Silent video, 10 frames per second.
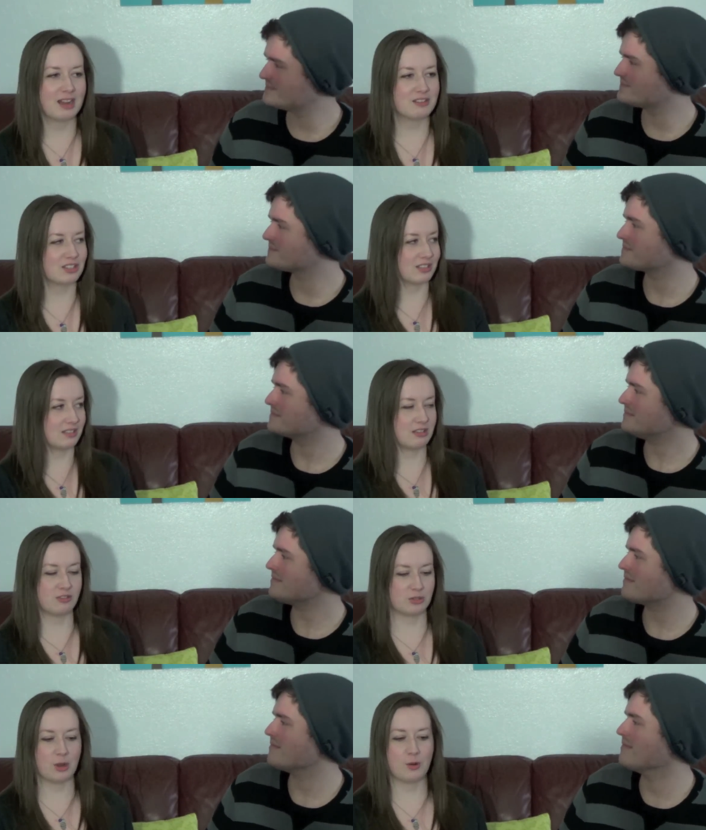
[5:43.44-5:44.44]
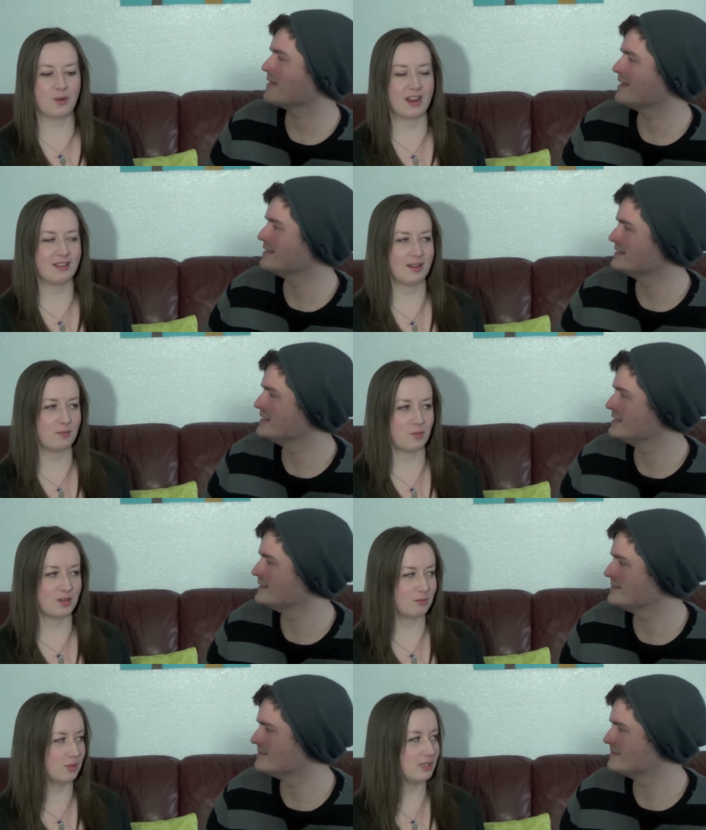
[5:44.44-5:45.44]
Speaker 1: I just, there's no way I
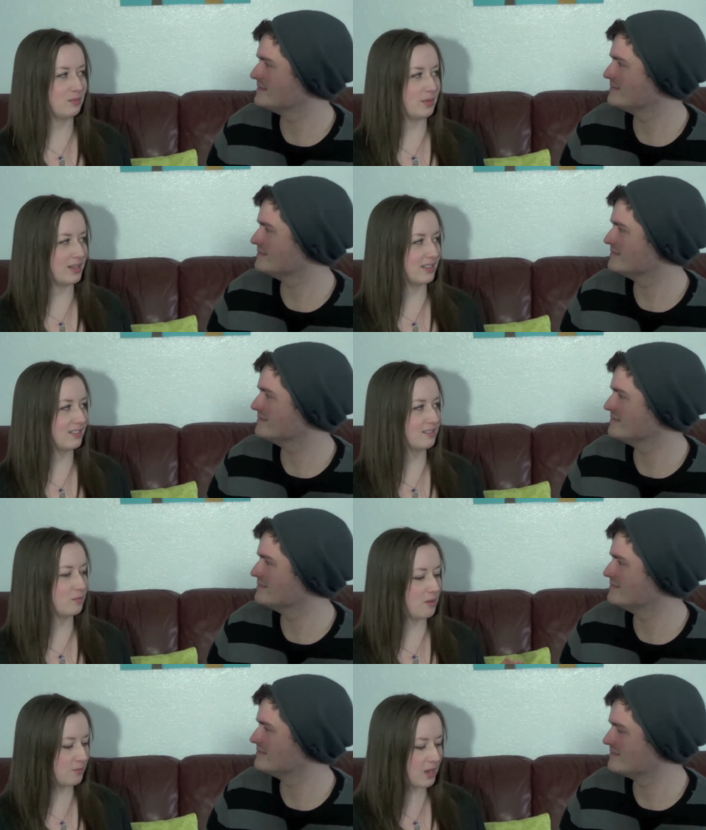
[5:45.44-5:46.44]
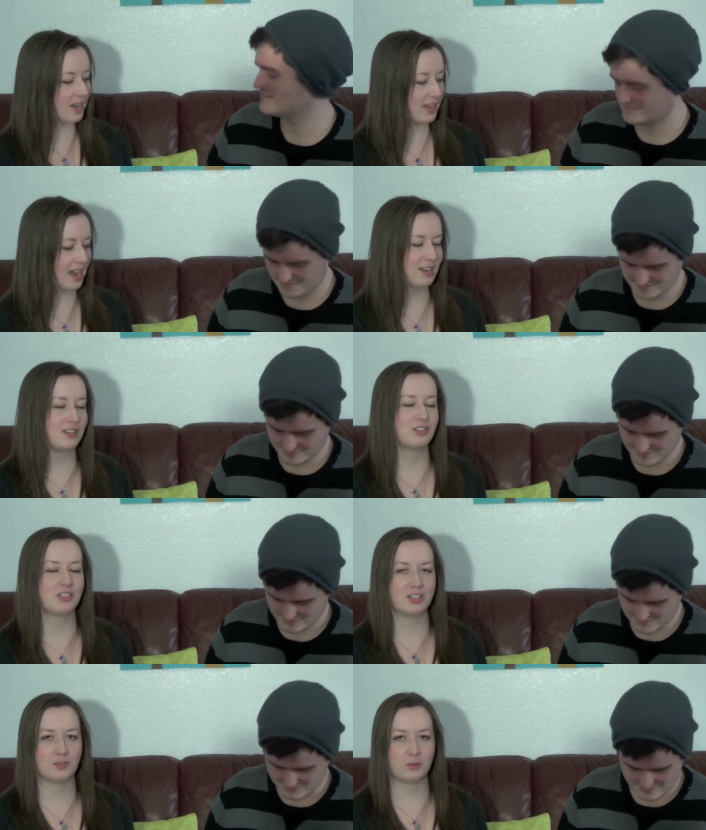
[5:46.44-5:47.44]
want one, but we've got to add it
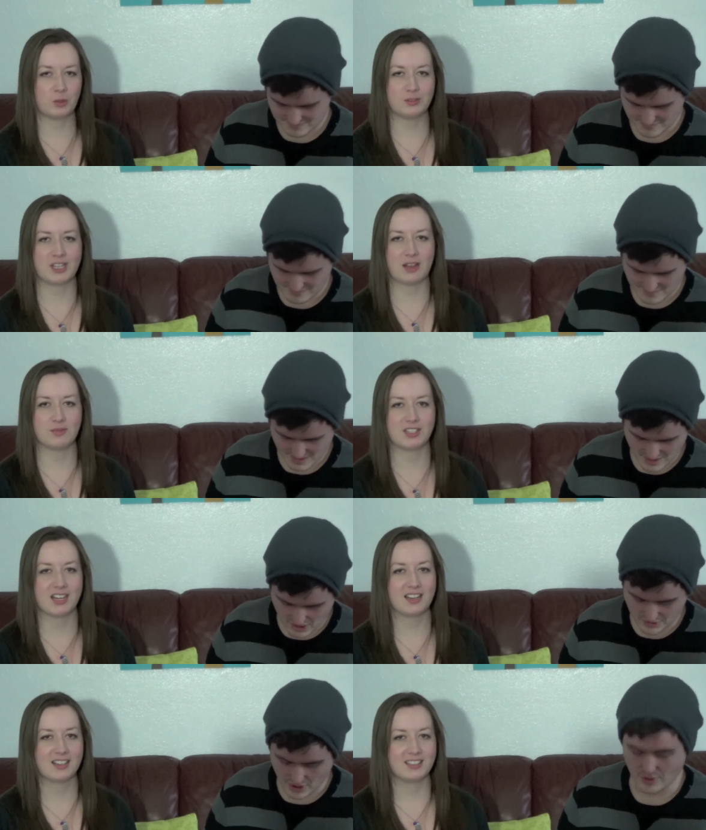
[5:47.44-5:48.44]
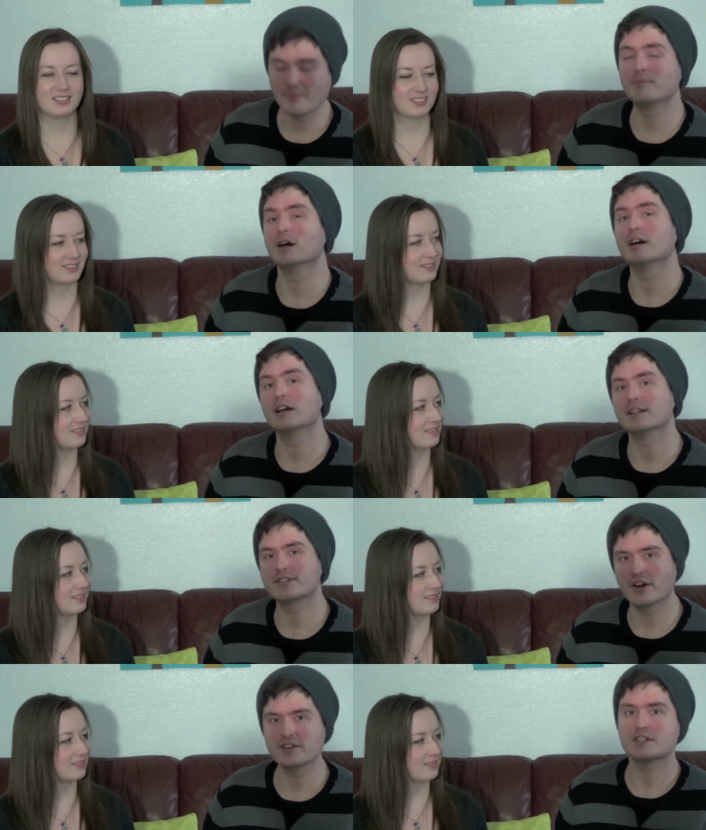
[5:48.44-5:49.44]
just for old time's oh, sake. Oh no,
Speaker 2: but it's
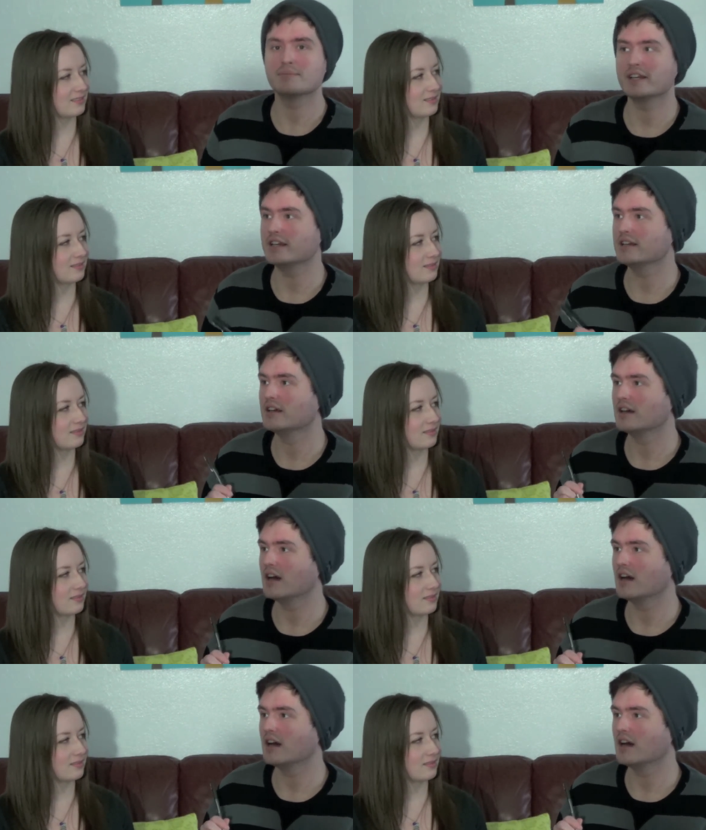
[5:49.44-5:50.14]
going to be